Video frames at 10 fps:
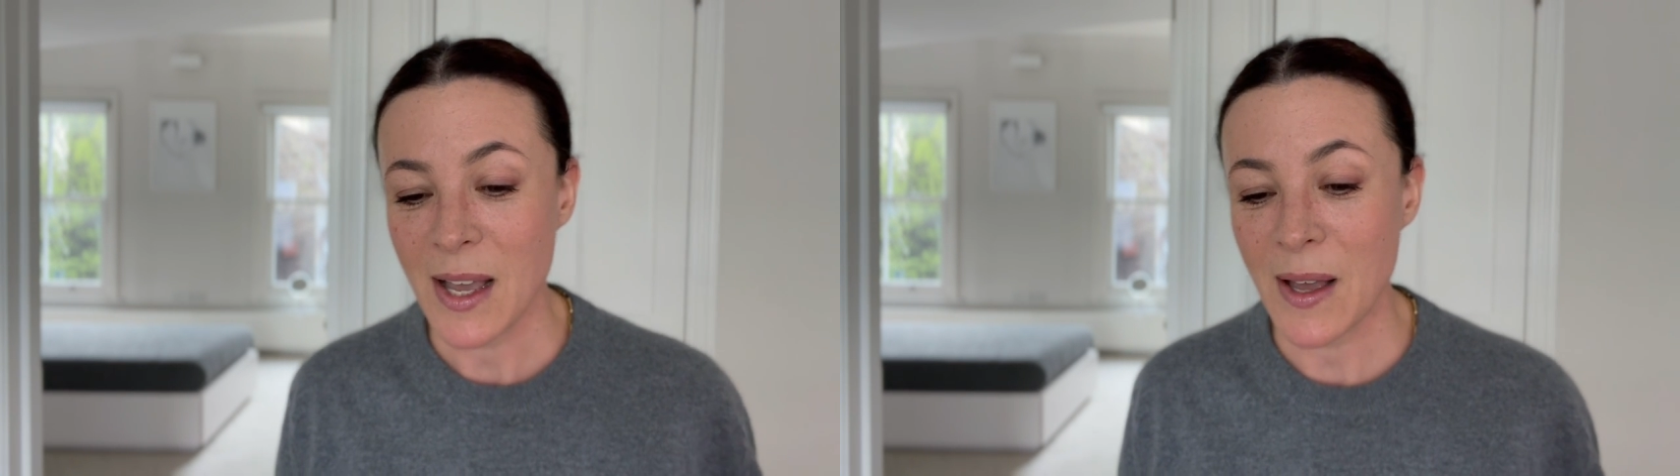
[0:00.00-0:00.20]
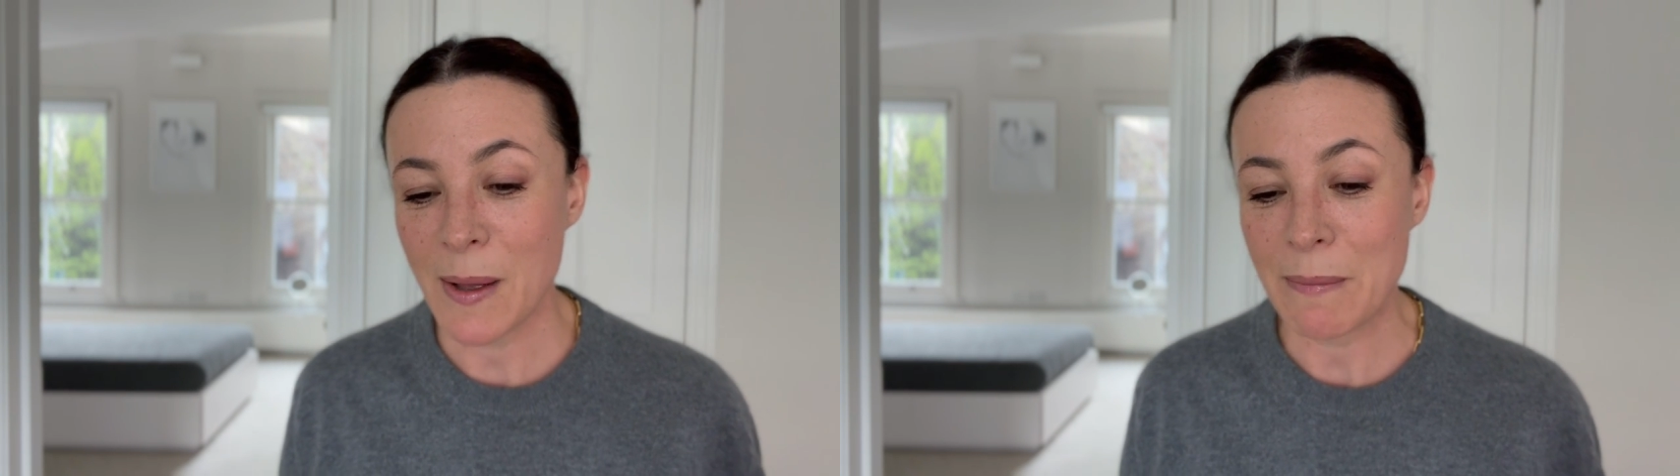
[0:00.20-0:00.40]

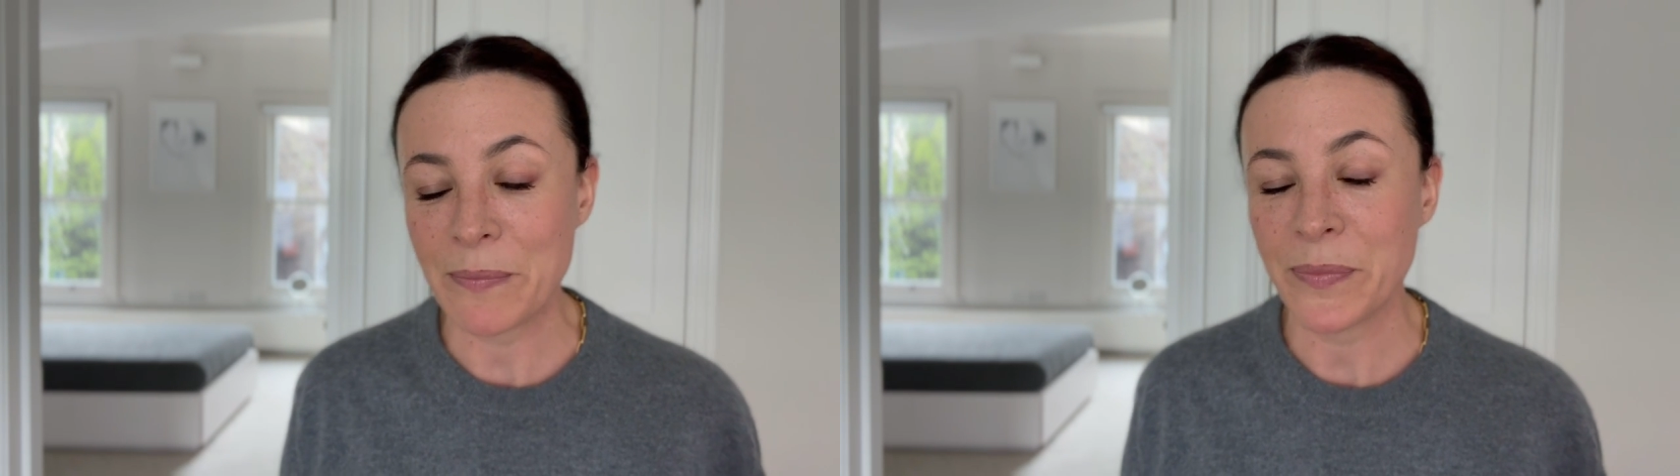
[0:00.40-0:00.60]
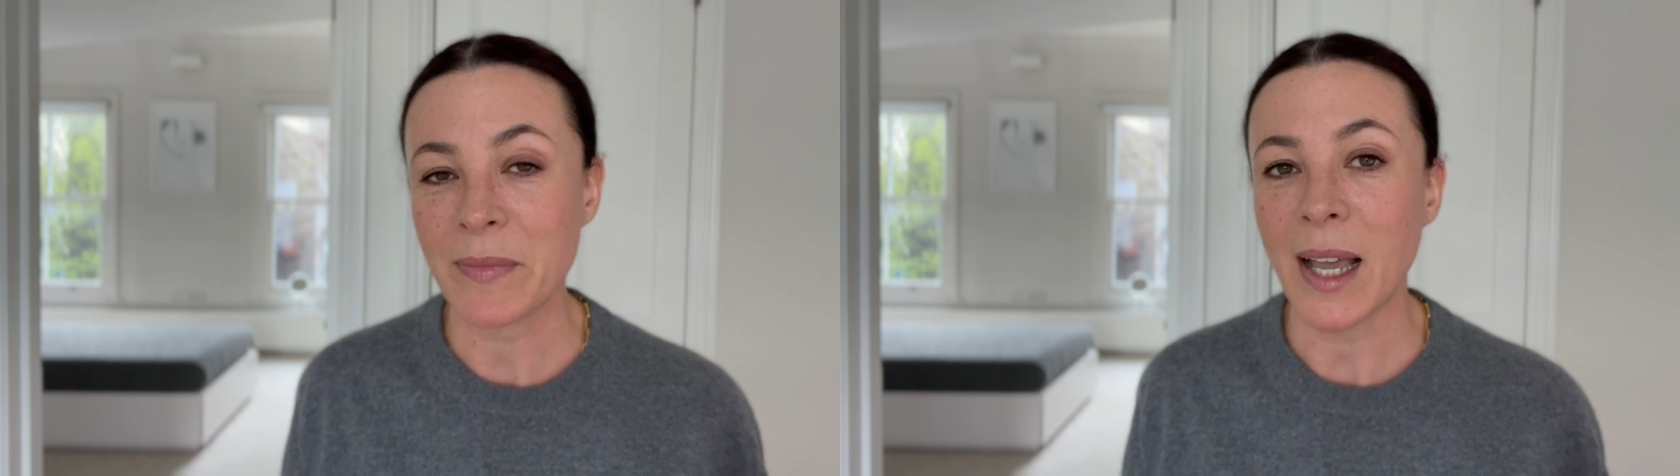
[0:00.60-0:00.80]

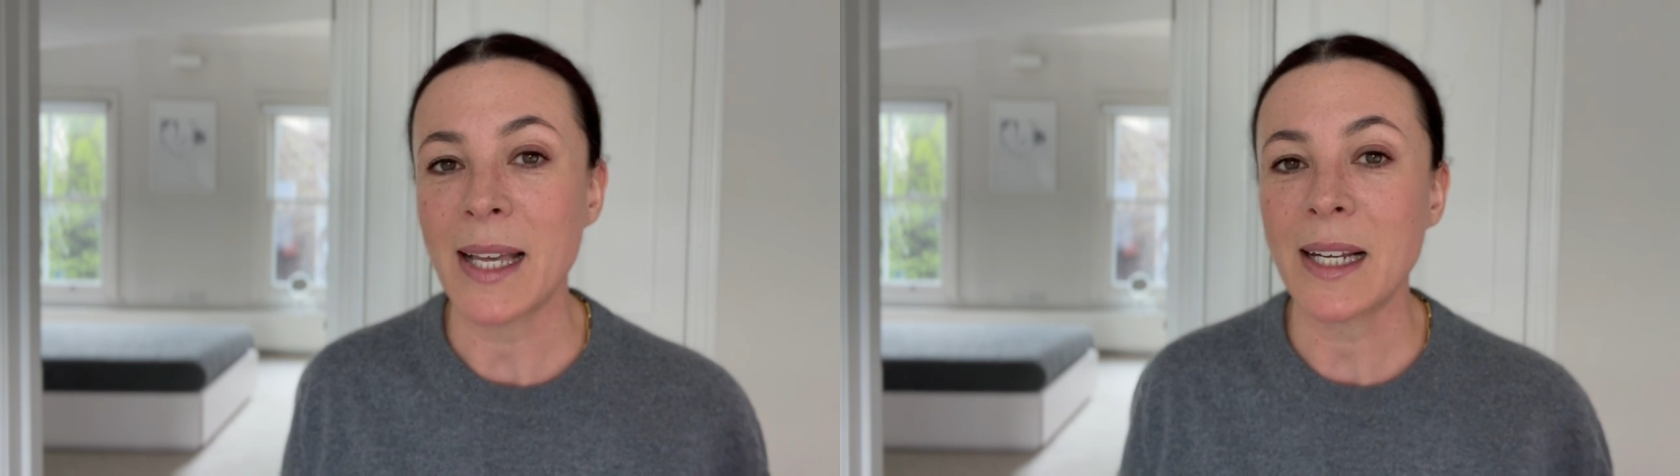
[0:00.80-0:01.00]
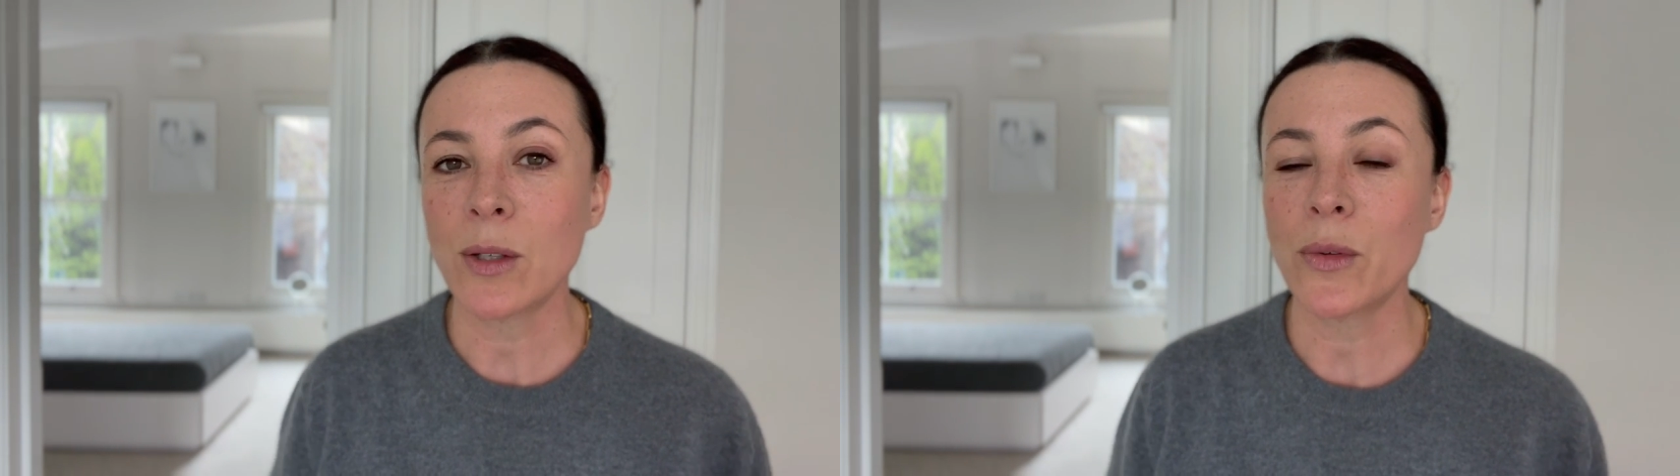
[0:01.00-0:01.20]
And
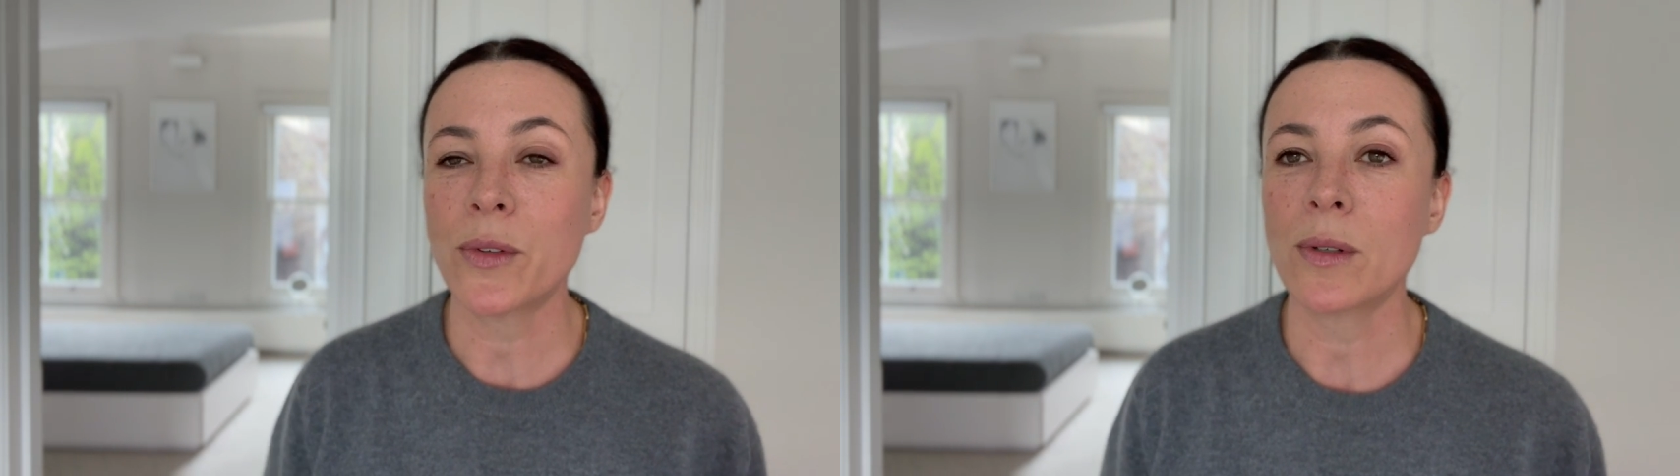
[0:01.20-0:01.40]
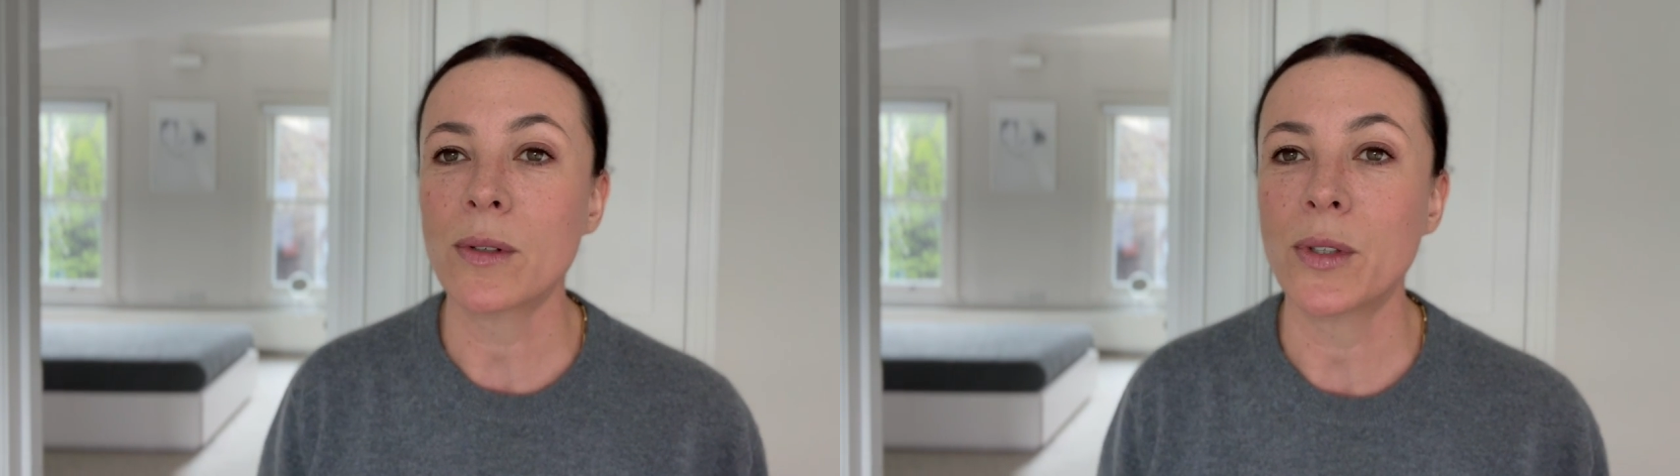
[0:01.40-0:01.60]
I also,